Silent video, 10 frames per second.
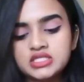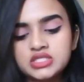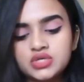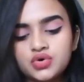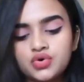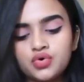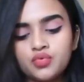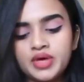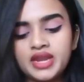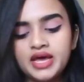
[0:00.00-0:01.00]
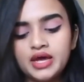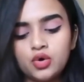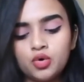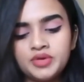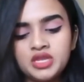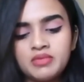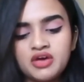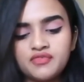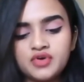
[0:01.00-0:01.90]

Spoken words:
So when I open my